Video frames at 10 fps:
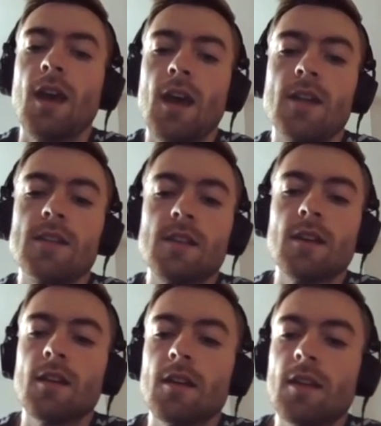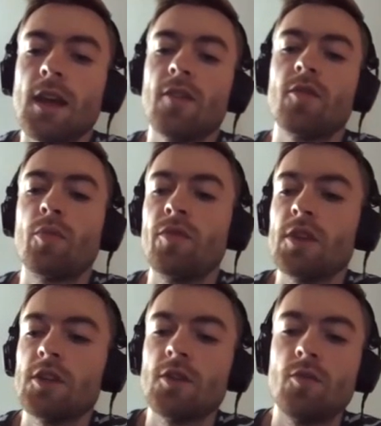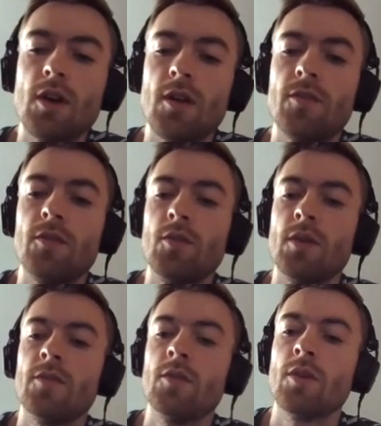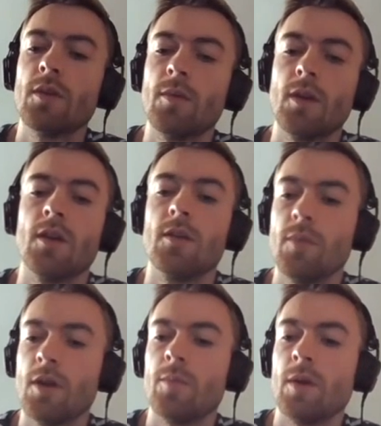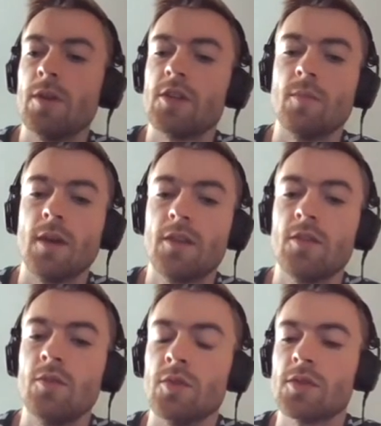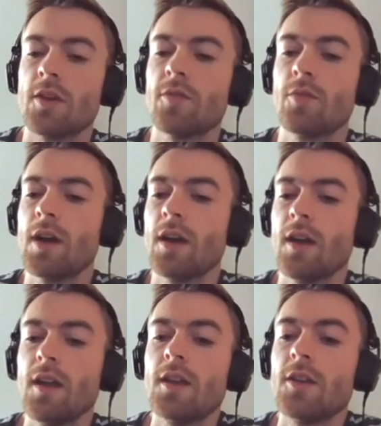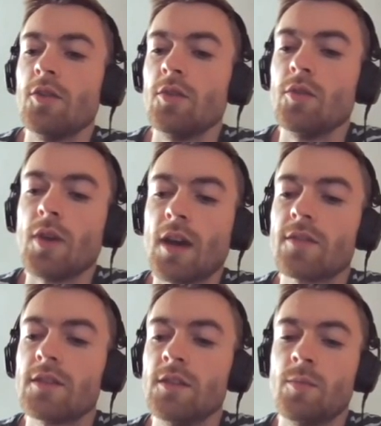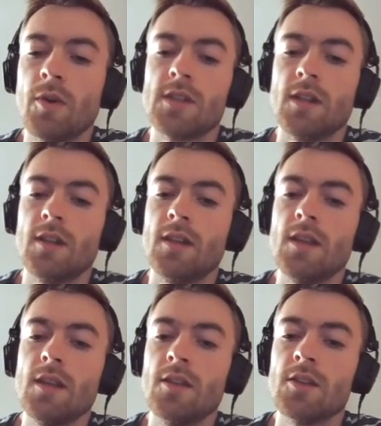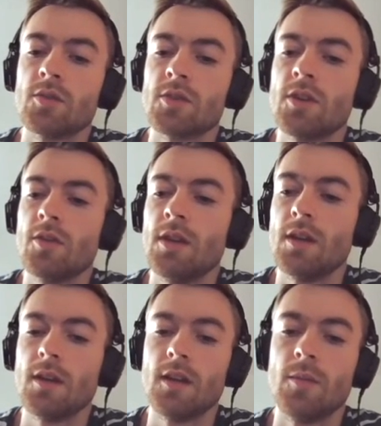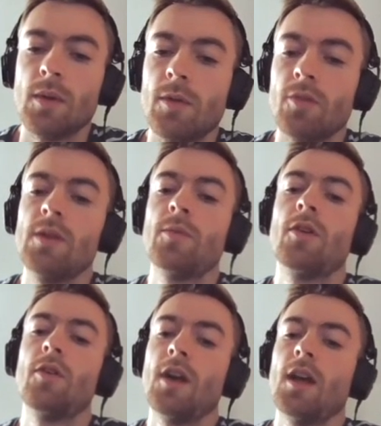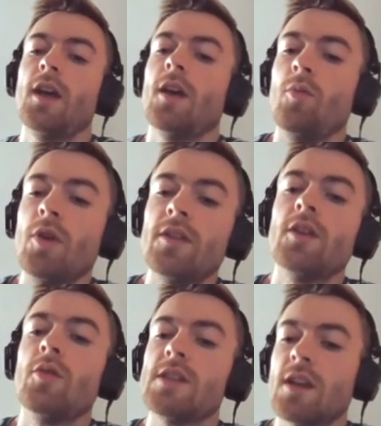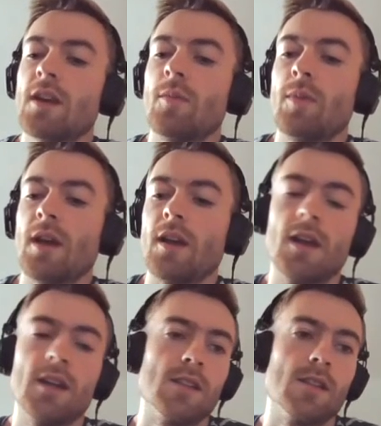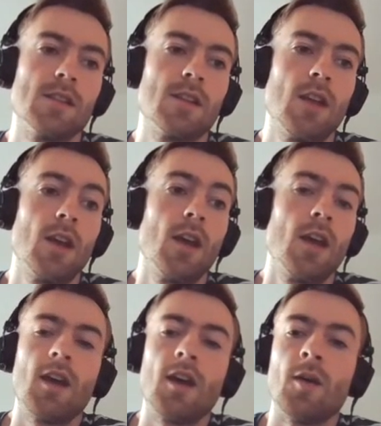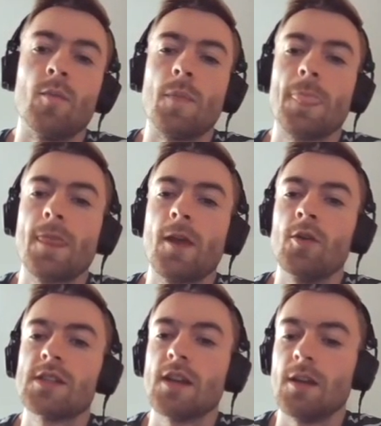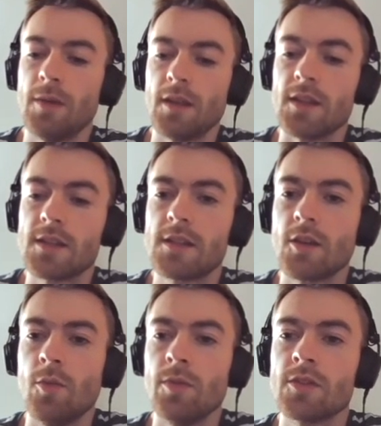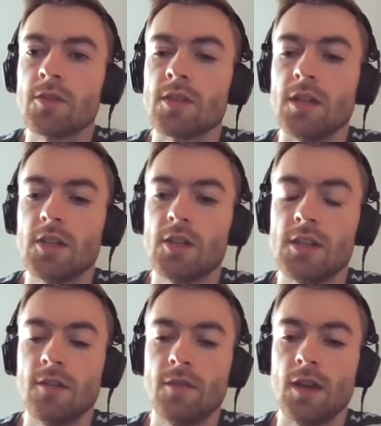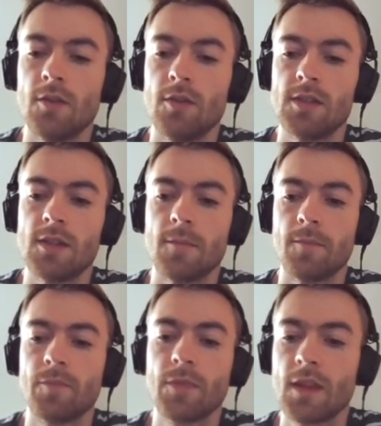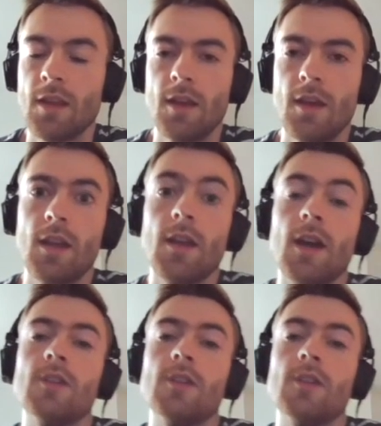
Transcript: And they have a provision where if you want to publish a method or software, you have to deposit the source code in a public repo with an OSI compliant license. OSI being this open source initiative that I